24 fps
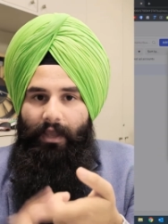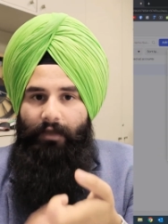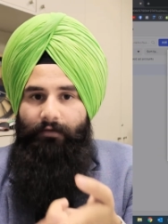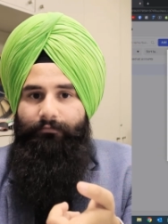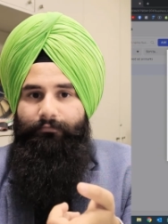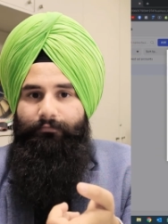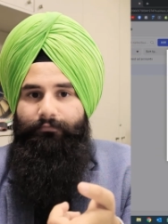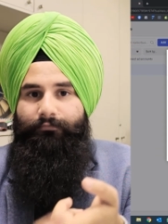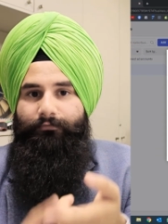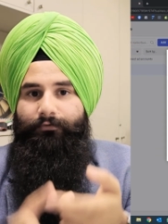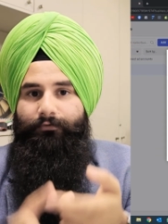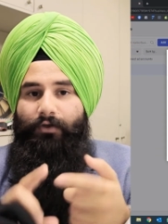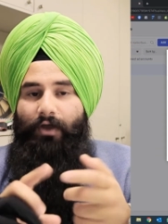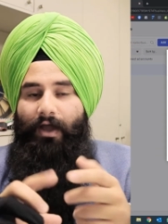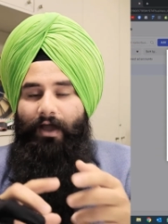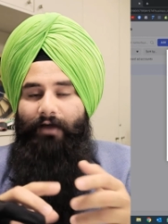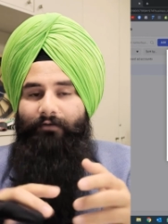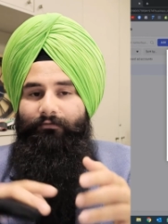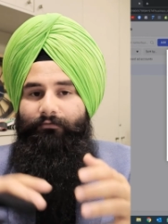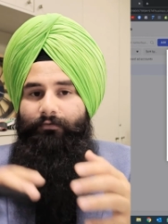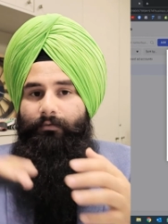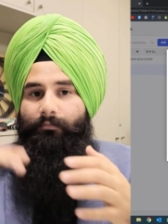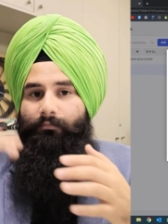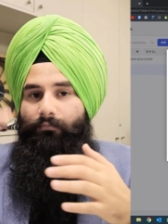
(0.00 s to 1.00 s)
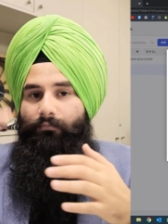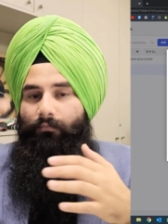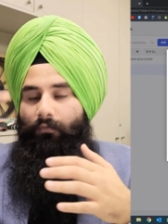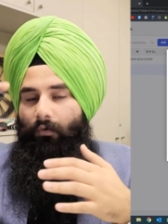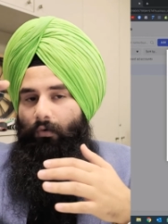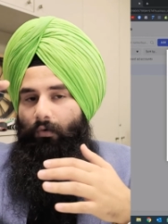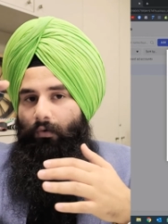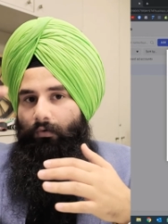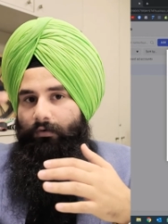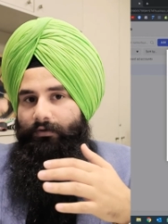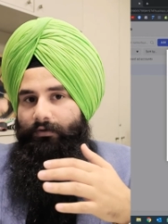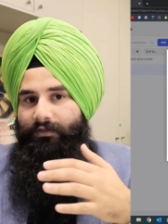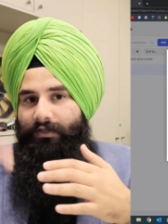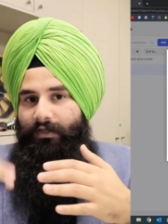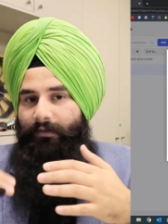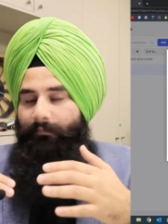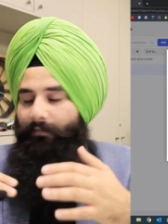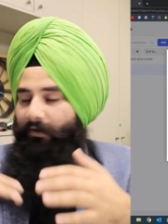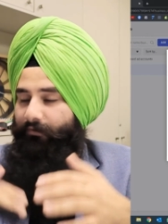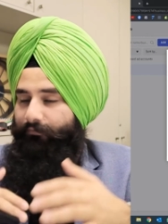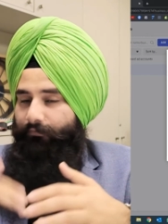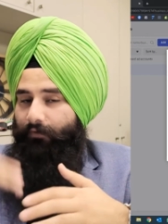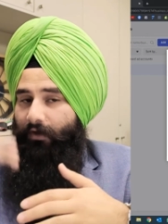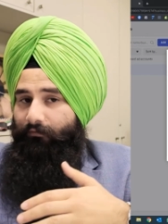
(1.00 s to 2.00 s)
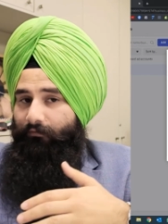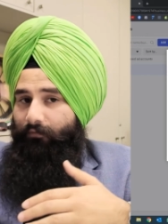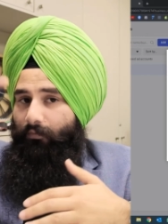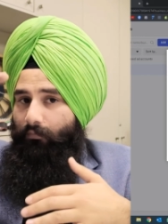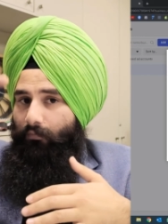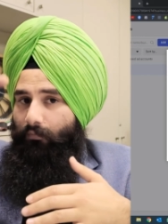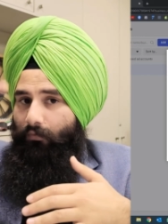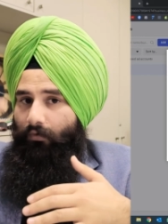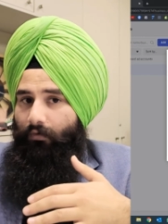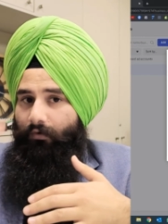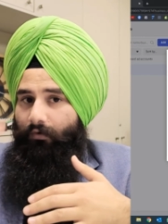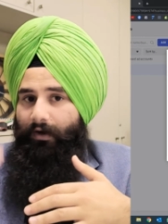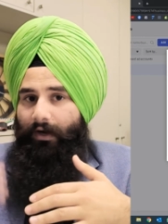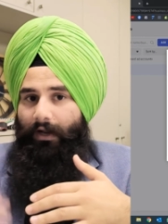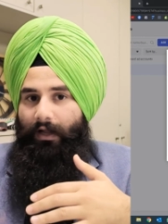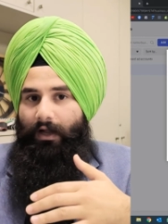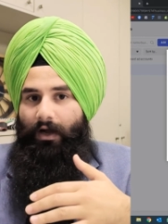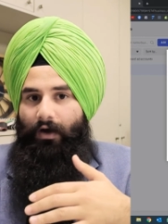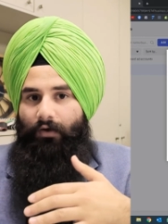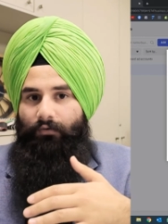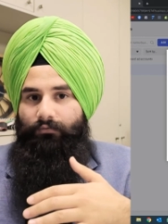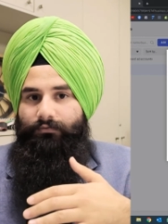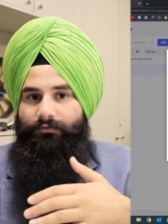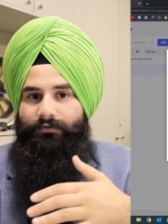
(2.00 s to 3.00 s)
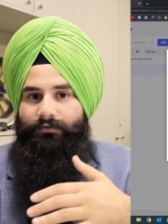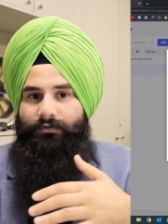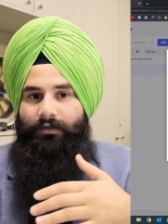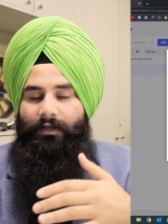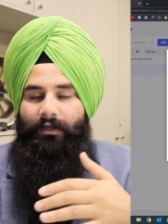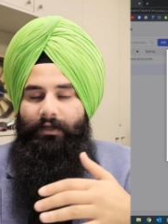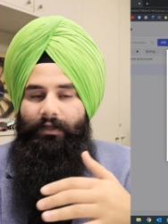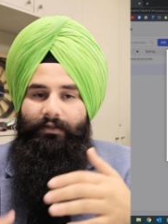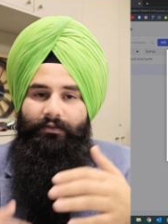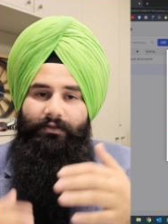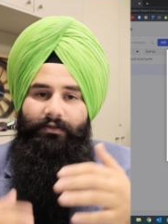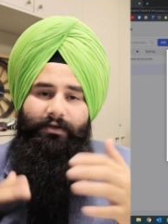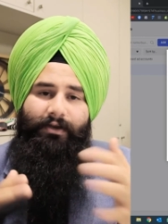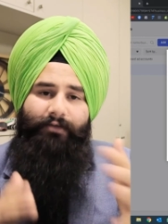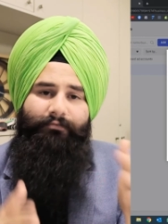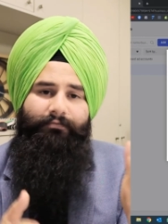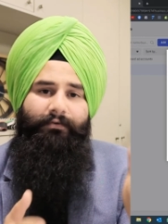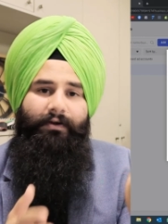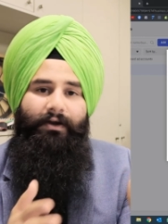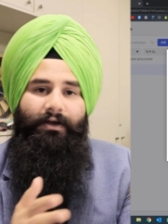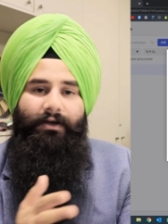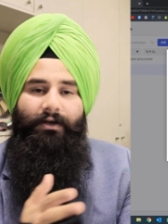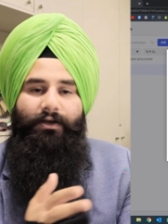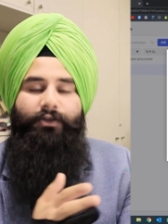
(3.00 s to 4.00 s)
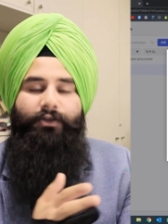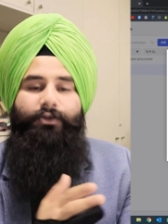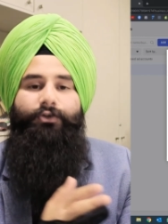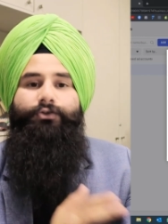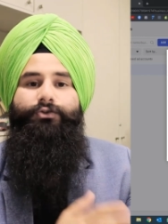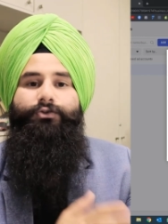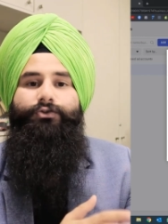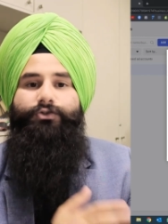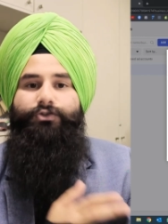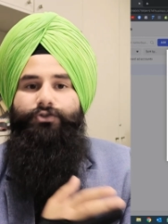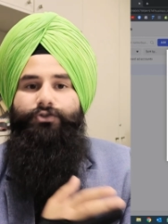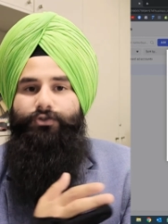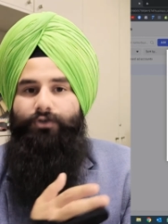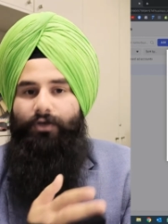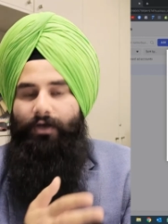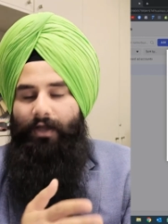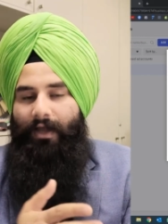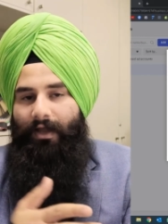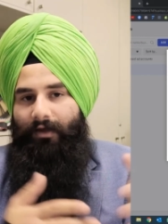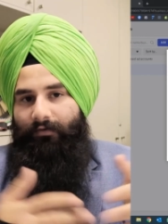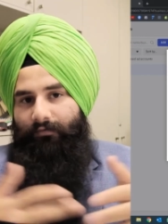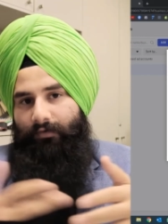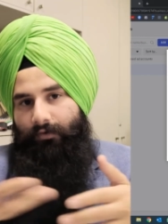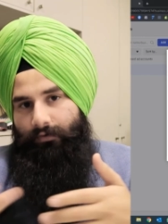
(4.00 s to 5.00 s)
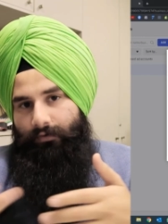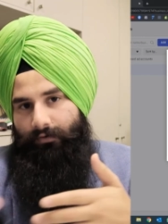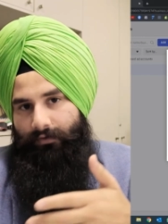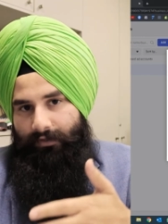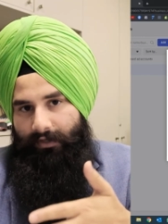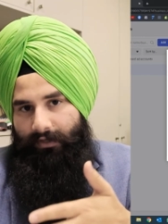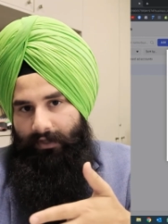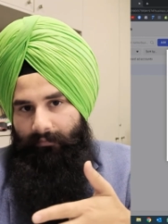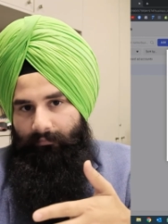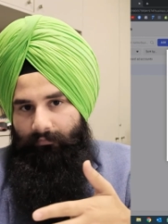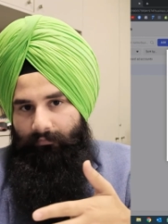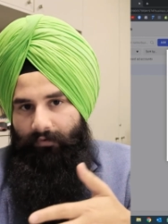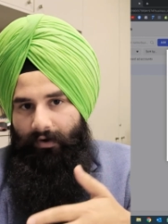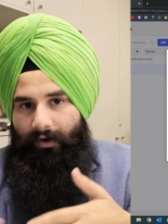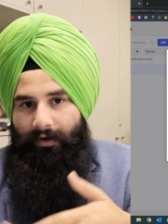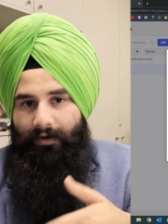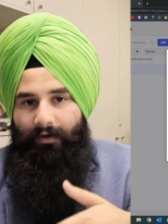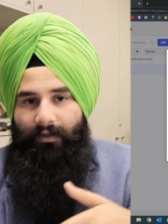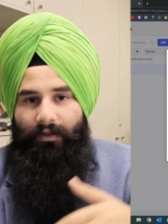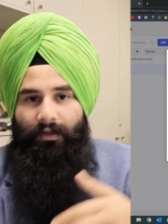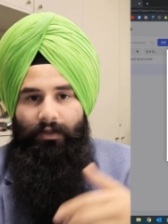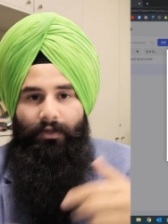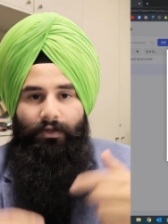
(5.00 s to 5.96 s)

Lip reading: if you have a more team, if you have a more accounts, then definitely you should have a good team, right?